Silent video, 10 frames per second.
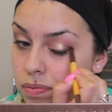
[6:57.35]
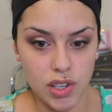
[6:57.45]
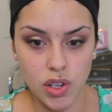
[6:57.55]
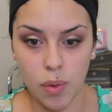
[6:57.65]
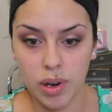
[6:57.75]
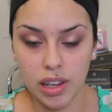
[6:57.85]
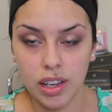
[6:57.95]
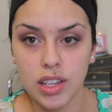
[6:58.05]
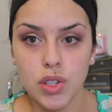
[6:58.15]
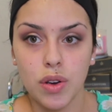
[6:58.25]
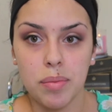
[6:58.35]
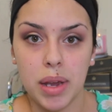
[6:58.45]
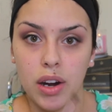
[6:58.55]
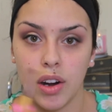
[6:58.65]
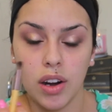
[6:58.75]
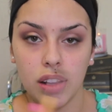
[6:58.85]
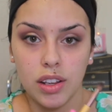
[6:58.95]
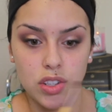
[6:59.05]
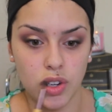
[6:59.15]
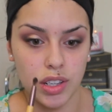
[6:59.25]
So I want to look into a mirror,
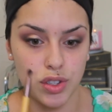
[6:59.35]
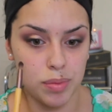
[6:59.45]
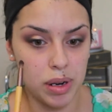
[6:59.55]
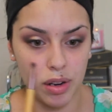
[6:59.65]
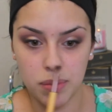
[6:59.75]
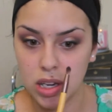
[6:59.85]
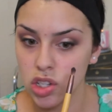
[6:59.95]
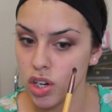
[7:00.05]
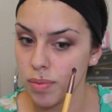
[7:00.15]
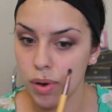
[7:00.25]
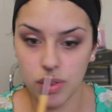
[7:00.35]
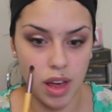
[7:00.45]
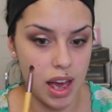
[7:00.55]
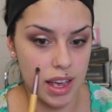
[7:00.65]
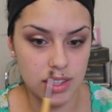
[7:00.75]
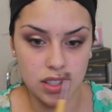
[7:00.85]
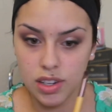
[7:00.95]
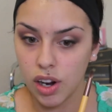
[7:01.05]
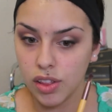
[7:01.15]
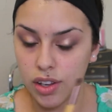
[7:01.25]
look straight into a mirror and make sure both eyes
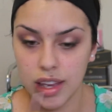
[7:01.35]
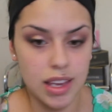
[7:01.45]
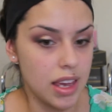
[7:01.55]
are looking